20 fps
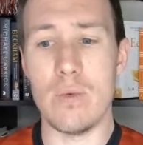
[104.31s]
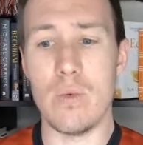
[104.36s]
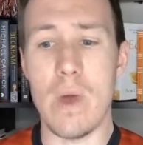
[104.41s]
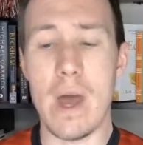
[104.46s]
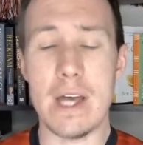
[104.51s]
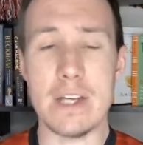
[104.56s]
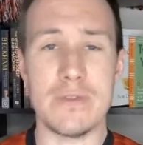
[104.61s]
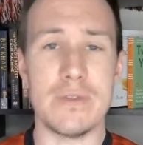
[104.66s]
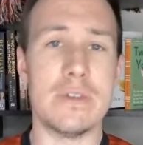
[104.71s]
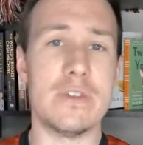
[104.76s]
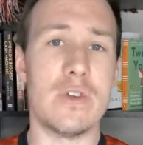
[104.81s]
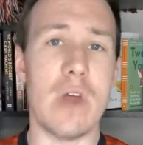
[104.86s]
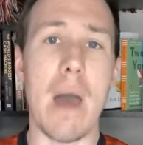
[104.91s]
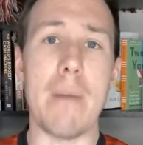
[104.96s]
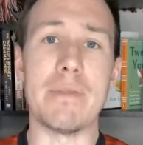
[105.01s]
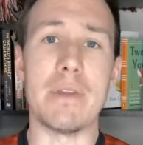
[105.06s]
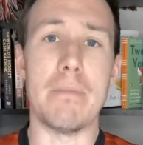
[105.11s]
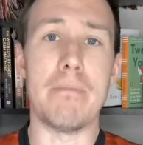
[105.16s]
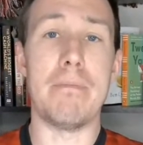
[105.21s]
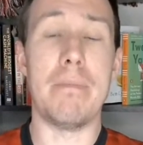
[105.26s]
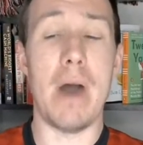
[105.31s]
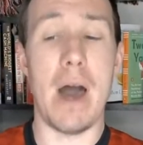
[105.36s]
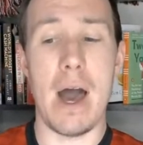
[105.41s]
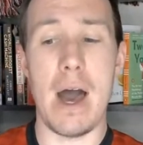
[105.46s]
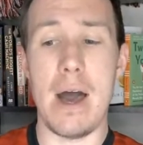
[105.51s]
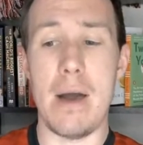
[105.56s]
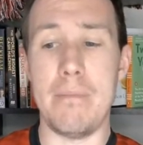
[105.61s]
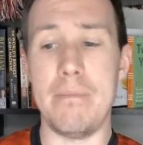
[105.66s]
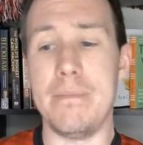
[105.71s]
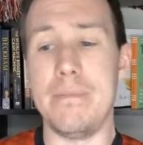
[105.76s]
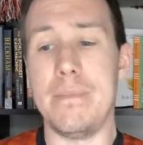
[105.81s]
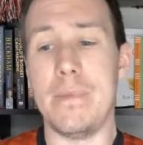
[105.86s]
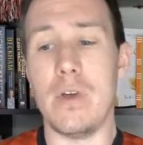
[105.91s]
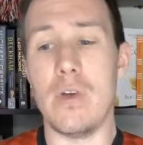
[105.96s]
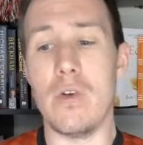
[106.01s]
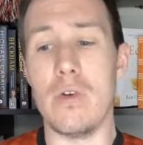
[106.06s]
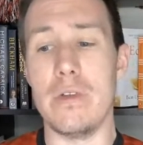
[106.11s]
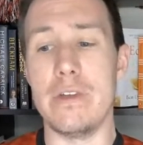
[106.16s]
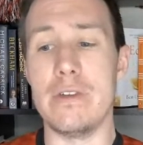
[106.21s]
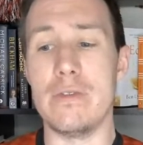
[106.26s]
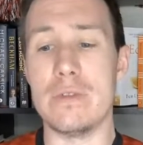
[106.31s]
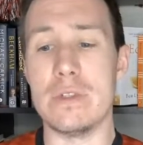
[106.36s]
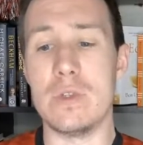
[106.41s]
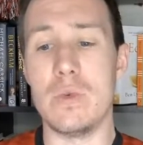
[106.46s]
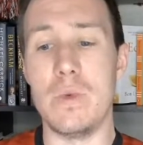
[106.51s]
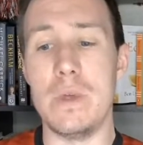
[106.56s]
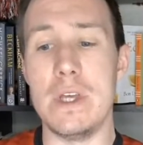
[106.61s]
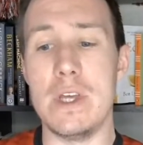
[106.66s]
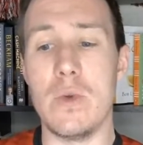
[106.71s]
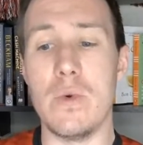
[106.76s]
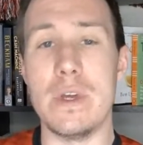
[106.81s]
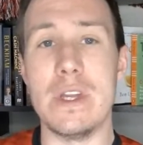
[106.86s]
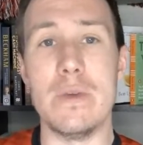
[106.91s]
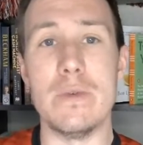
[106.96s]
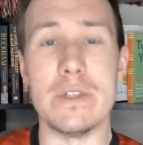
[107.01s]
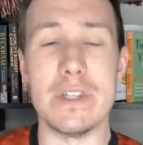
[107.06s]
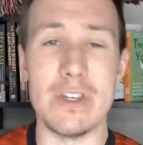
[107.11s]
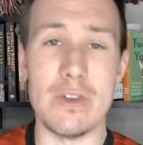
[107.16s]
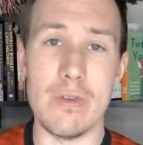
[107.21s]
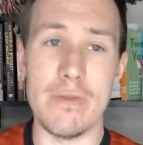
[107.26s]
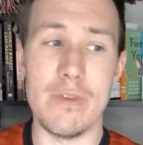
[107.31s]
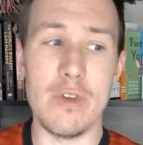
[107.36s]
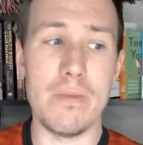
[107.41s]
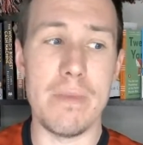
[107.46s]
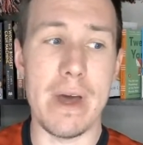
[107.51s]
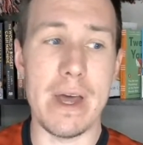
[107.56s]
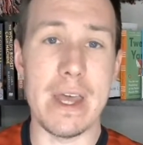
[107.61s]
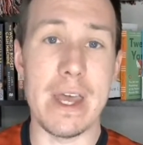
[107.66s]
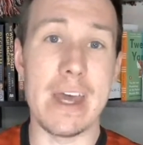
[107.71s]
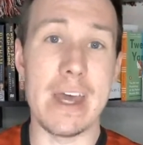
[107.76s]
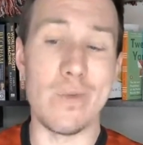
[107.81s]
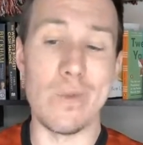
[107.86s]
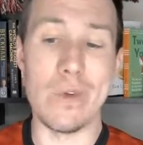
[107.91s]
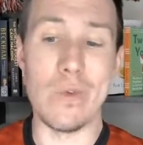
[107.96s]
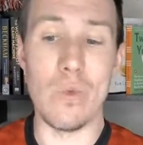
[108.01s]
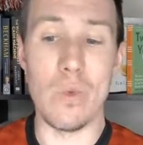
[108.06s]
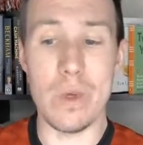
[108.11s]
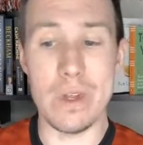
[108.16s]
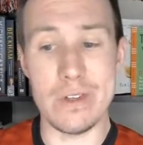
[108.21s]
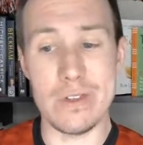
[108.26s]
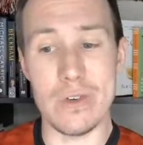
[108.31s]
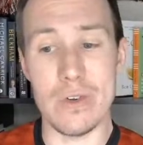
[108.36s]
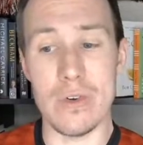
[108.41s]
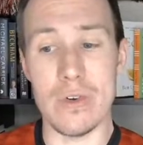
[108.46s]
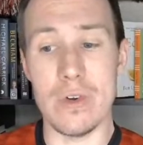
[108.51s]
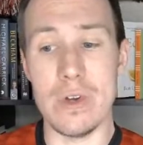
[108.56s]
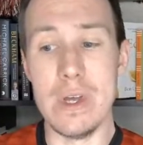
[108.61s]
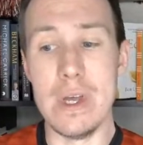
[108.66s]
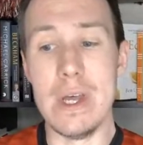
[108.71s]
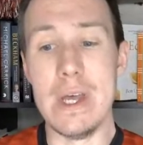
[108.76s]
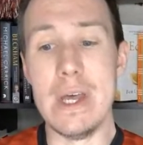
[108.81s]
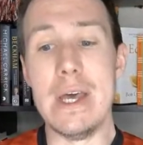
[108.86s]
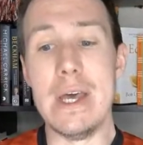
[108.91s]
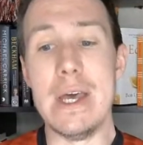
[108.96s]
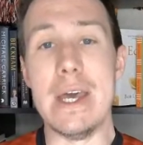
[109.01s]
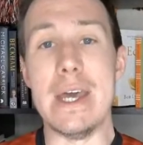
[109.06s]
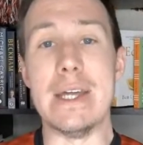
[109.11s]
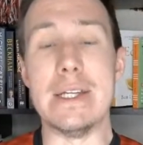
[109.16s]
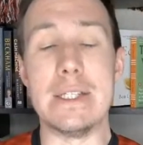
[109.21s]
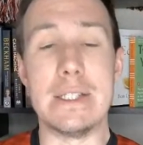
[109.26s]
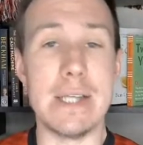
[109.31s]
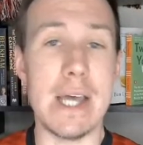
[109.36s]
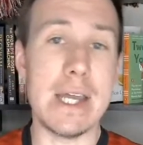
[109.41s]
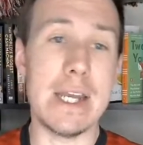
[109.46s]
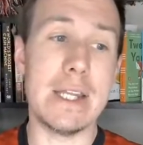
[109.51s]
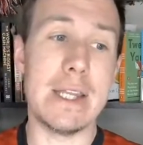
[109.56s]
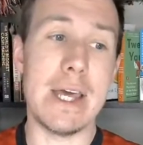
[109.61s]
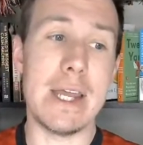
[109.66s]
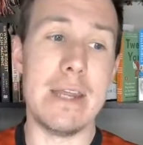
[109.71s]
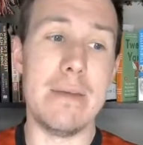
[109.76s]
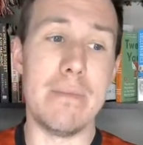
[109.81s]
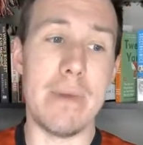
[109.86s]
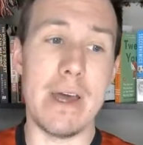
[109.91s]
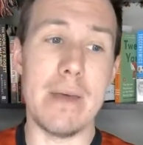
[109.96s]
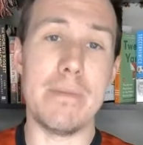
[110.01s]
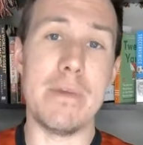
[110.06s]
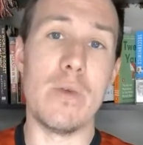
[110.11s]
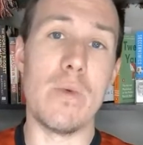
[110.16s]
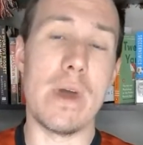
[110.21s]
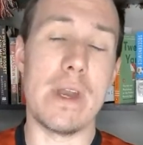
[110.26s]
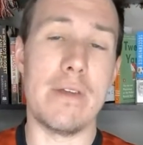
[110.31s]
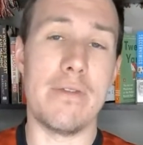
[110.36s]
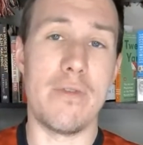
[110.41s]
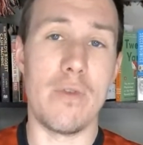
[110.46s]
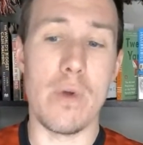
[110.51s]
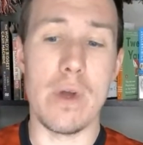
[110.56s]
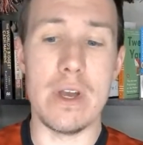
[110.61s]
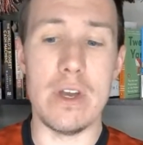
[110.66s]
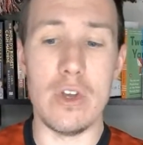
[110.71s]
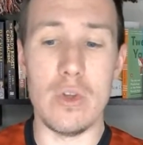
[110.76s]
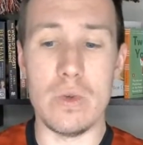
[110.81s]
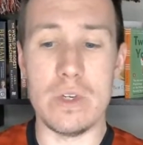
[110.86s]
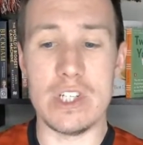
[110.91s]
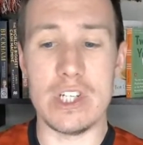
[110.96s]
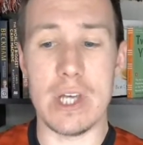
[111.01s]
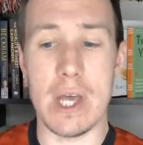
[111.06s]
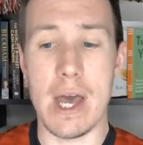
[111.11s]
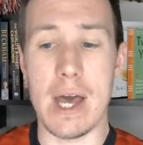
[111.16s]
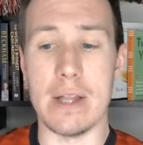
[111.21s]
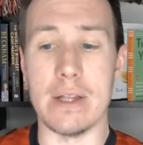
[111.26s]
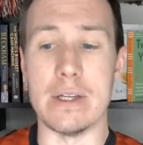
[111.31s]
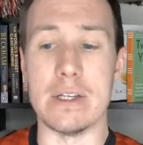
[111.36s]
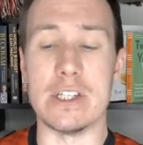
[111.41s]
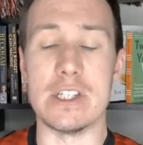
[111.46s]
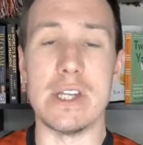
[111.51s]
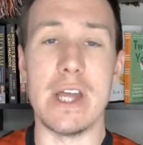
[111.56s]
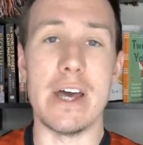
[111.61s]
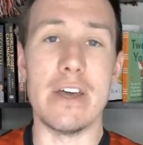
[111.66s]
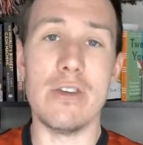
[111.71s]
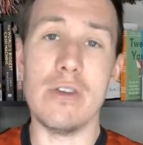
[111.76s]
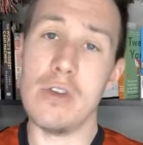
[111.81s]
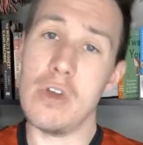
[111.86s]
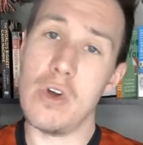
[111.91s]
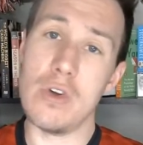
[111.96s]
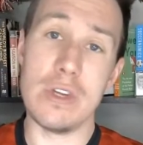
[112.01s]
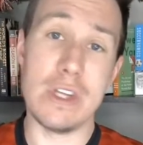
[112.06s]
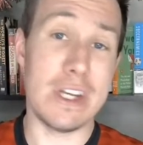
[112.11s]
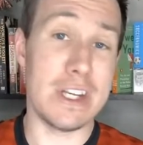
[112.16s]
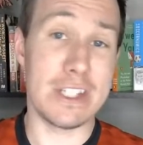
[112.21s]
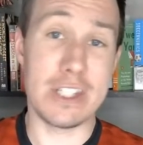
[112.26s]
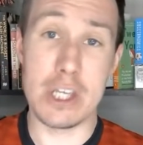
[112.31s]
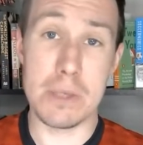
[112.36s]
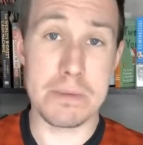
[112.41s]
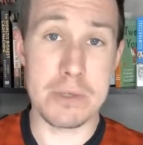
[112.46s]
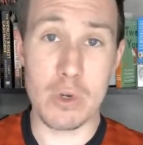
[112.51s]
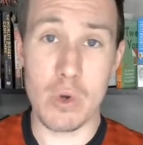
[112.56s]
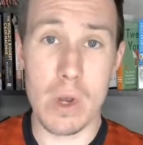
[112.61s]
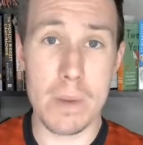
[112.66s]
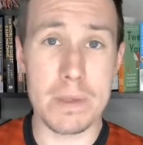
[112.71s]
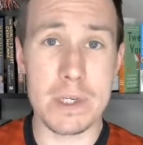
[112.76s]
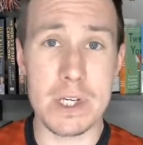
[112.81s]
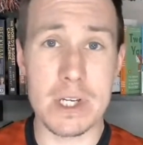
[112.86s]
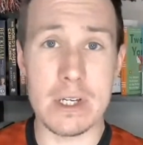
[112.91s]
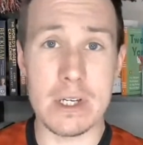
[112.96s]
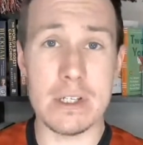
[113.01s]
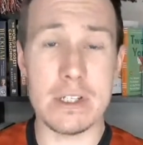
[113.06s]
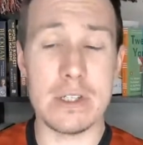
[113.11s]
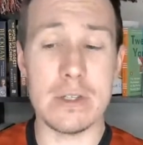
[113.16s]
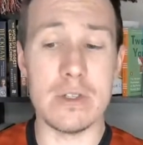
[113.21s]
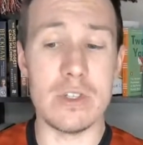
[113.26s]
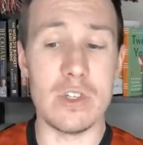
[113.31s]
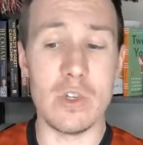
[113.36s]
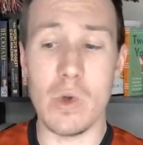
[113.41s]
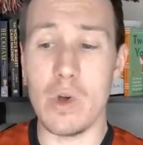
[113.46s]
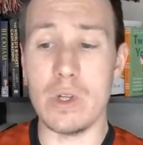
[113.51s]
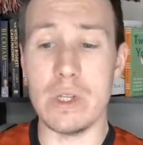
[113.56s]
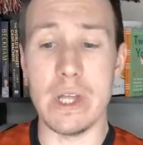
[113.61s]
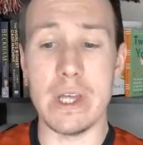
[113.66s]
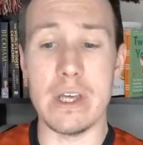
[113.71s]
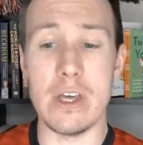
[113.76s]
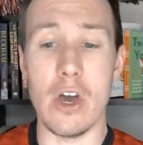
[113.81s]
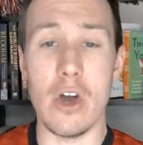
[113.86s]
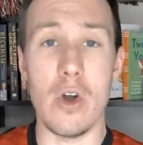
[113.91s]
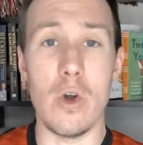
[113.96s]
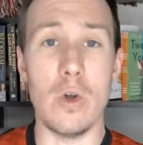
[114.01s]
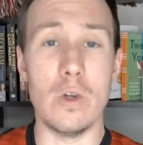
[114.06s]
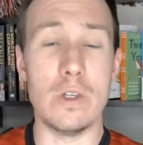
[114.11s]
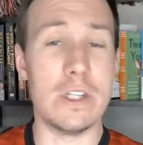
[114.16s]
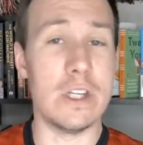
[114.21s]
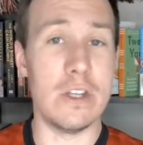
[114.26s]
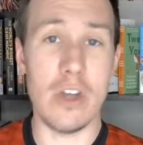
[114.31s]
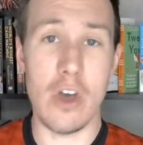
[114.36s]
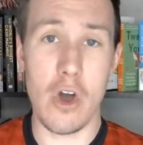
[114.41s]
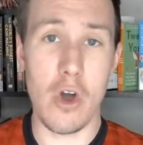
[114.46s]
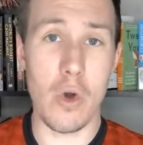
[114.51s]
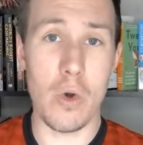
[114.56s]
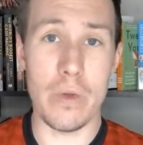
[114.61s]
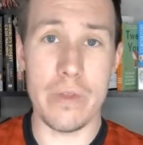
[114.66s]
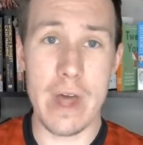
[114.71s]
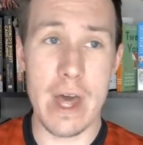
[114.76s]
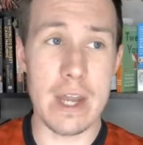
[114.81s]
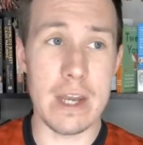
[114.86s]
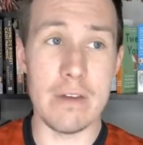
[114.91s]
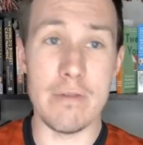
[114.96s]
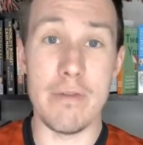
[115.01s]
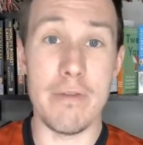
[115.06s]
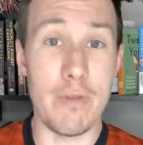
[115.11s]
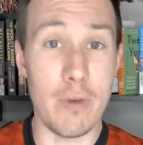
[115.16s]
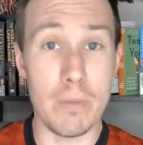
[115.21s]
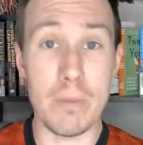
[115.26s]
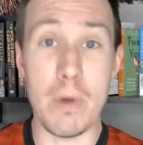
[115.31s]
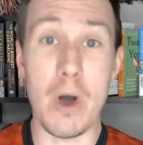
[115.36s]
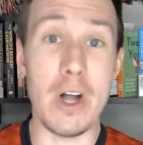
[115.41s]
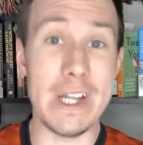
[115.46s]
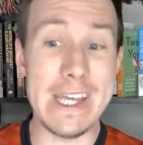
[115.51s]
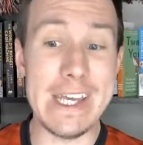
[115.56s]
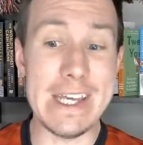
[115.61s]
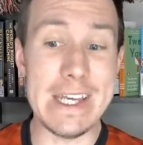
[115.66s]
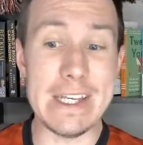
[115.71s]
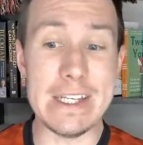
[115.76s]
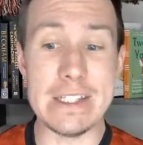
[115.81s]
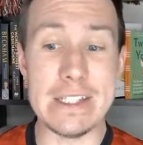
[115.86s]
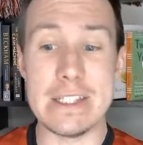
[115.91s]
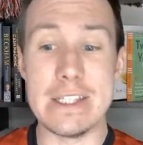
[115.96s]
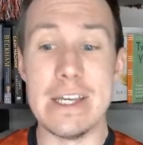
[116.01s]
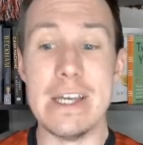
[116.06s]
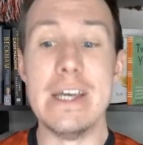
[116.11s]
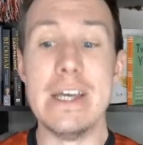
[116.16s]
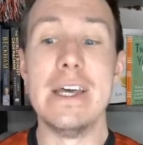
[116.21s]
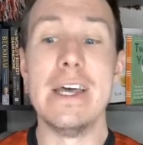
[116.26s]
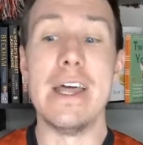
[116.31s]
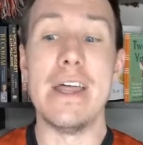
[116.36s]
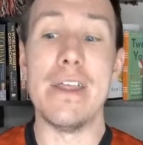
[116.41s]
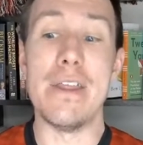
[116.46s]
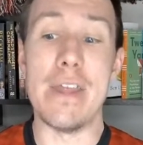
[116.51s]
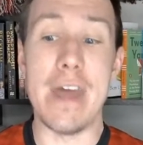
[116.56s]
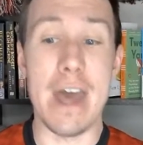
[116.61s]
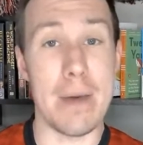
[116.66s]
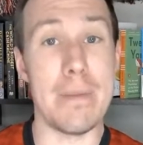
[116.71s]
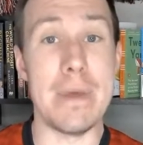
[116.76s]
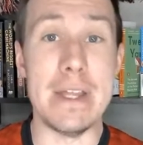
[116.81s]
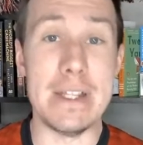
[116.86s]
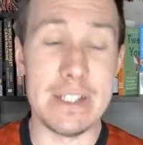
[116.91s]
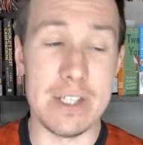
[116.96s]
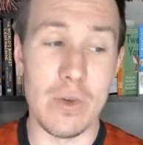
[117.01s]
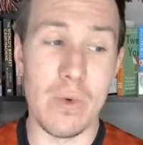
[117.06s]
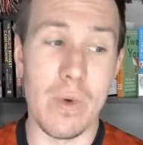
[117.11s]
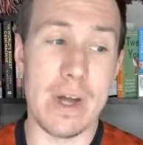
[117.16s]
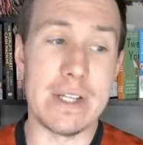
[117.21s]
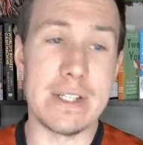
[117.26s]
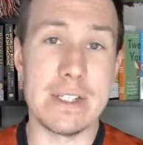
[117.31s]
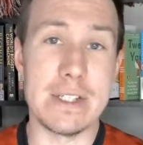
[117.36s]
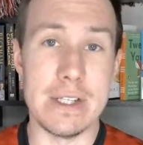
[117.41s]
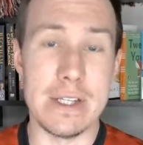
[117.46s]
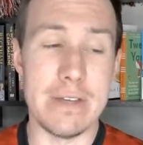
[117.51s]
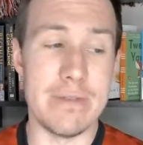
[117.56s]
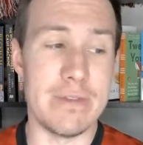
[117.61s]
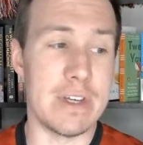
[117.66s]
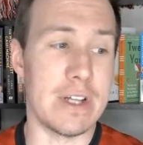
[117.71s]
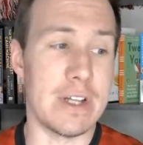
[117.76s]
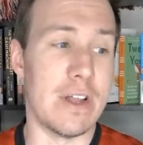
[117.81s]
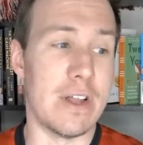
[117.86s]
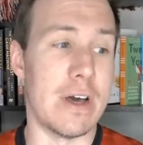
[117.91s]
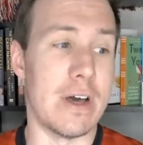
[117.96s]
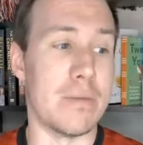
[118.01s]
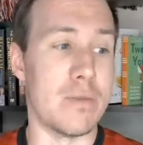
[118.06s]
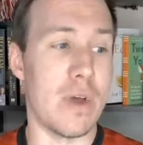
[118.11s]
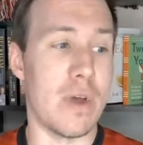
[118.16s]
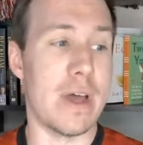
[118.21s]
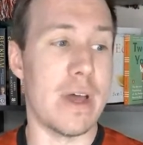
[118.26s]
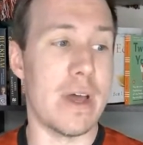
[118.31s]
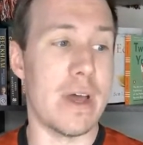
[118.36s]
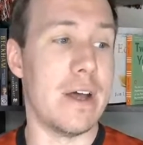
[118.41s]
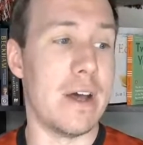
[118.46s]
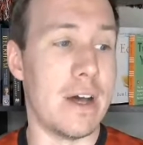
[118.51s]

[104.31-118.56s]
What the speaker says: Rashford dropped a bomb earlier this week when he was interviewed by Henry Winter and stated that he might be ready for a new challenge. Now, you don't need a subscription to Duolingo to know that in footballese, that means he wants to leave the club, right?